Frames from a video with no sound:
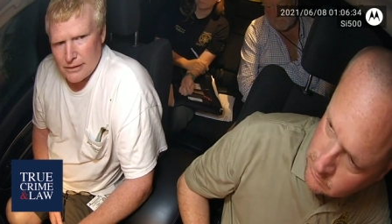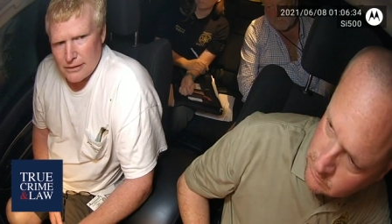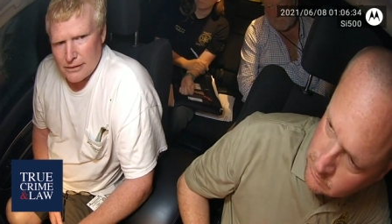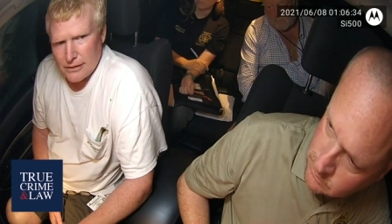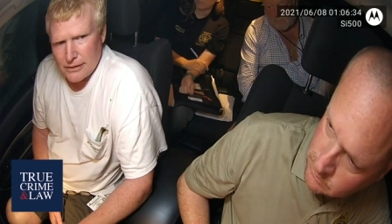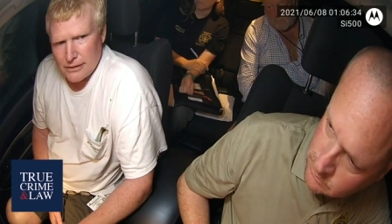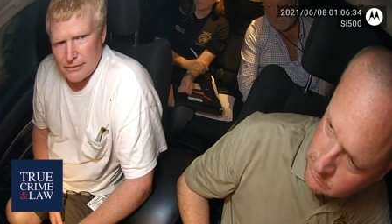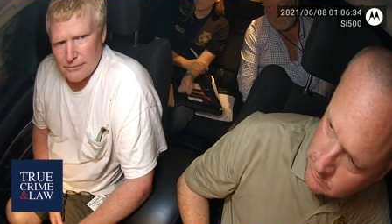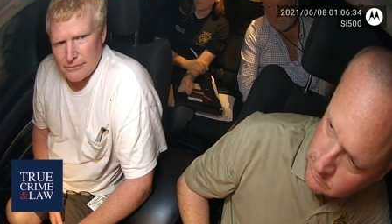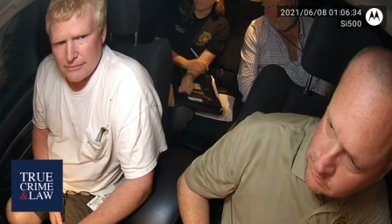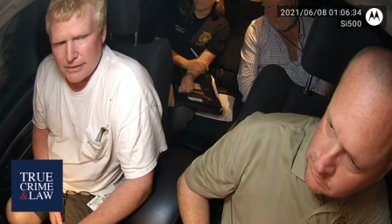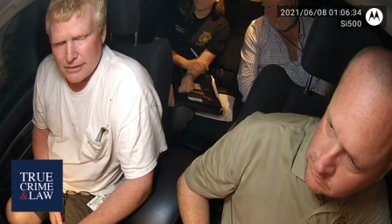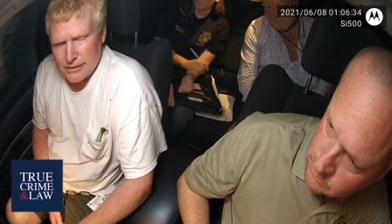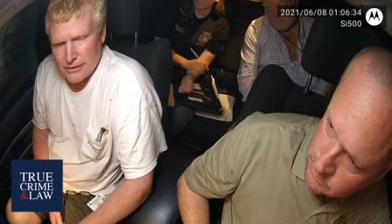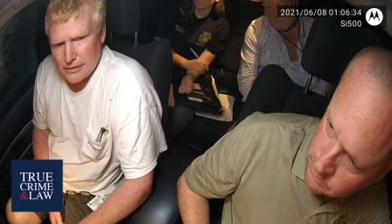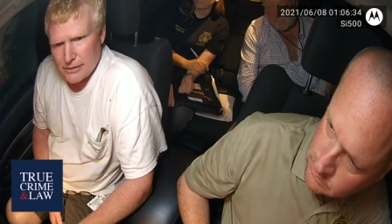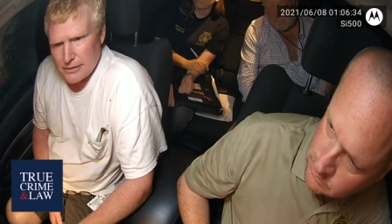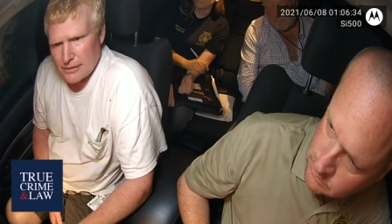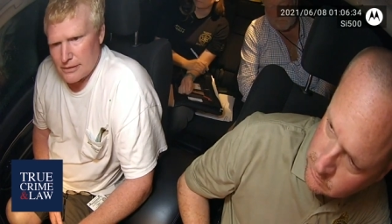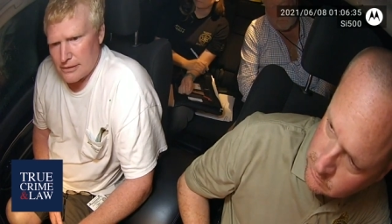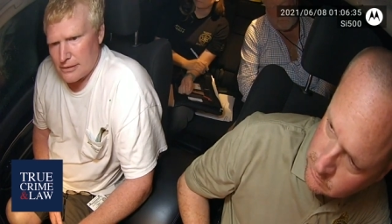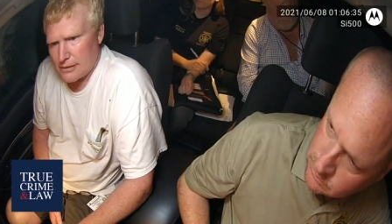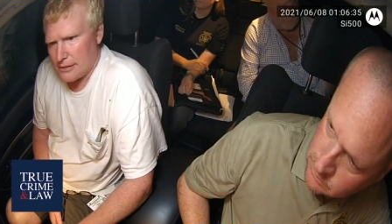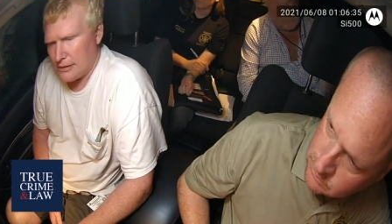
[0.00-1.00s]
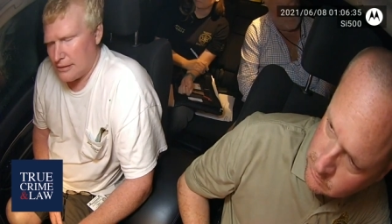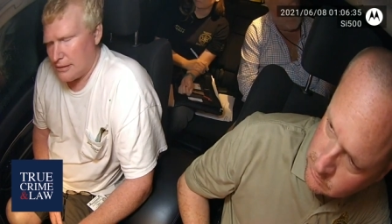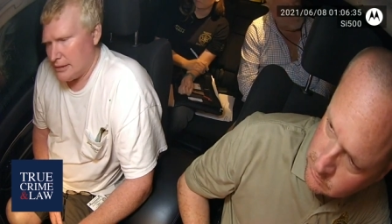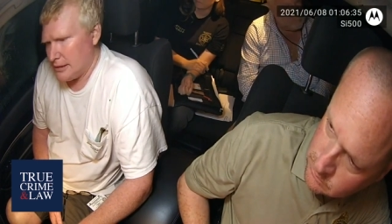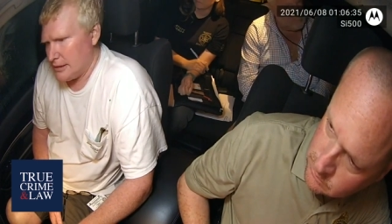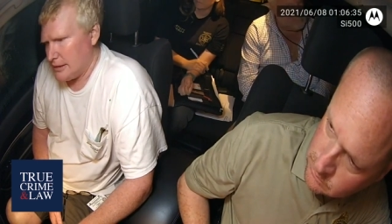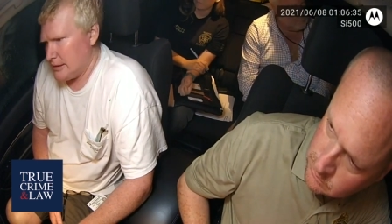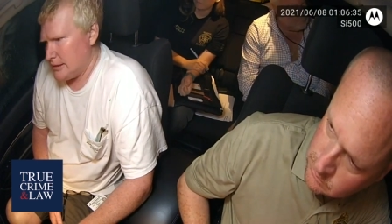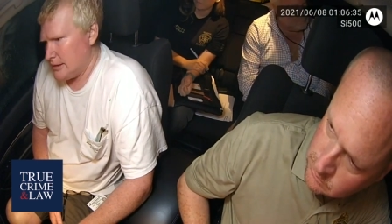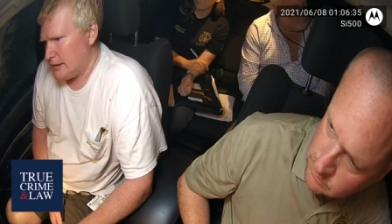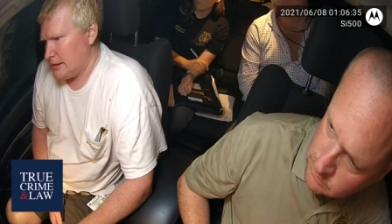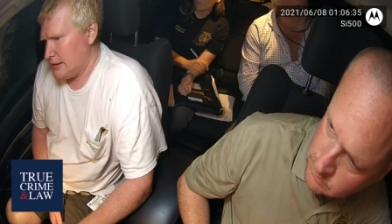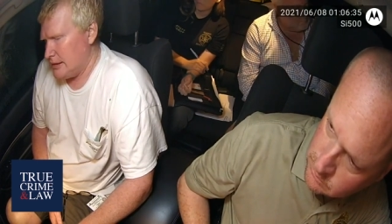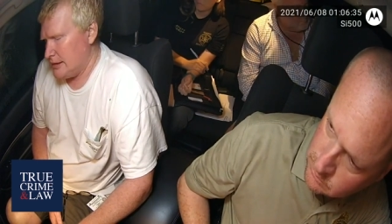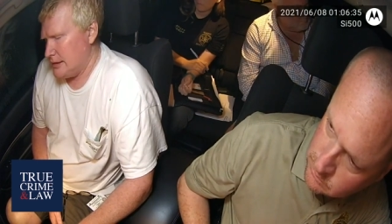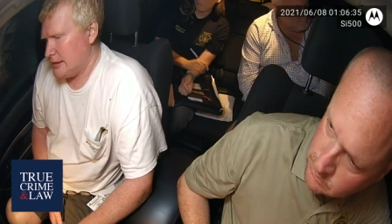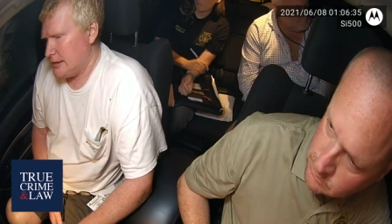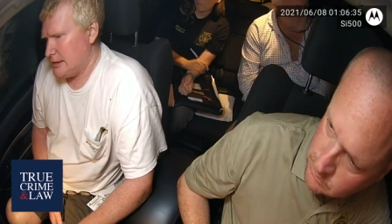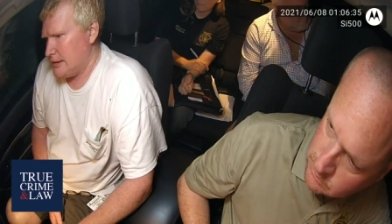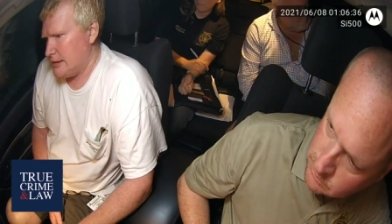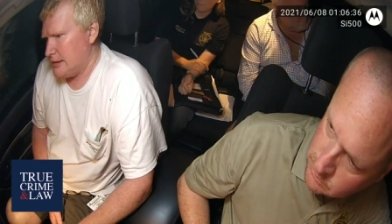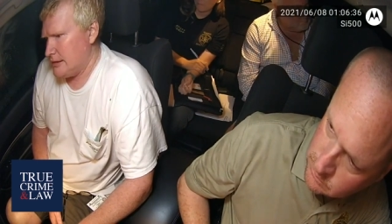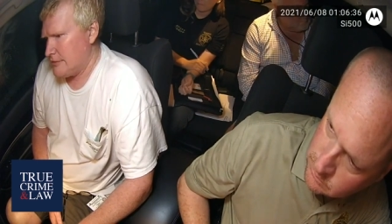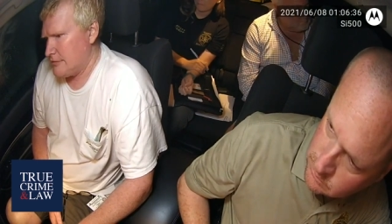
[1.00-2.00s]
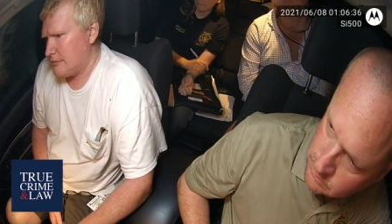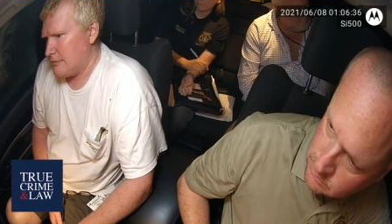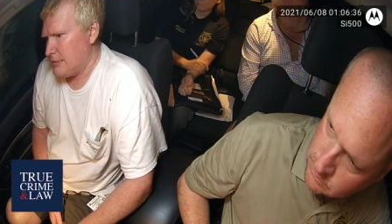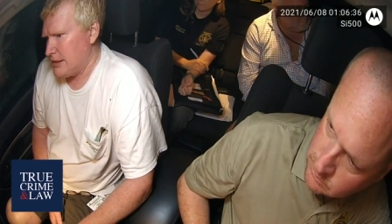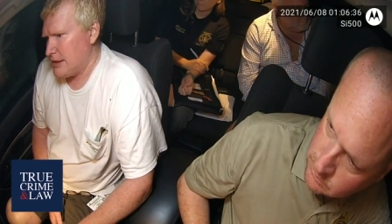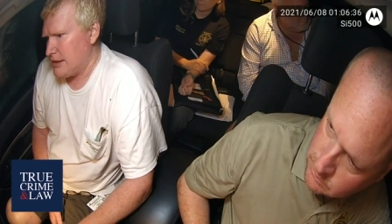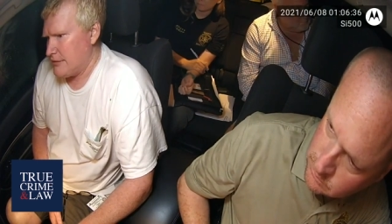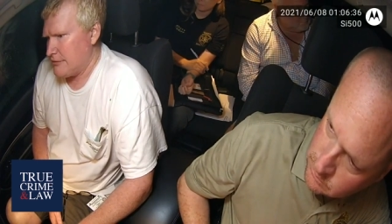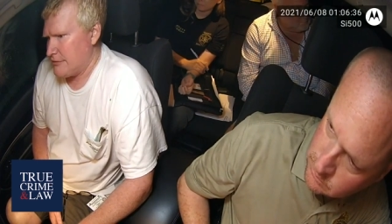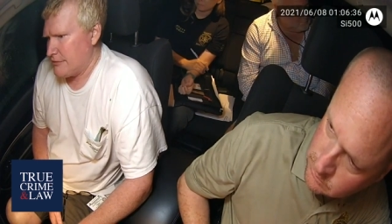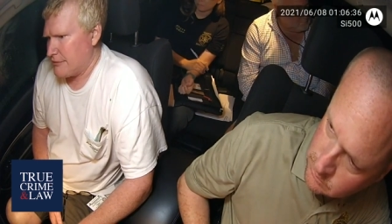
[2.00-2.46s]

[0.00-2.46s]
um, his best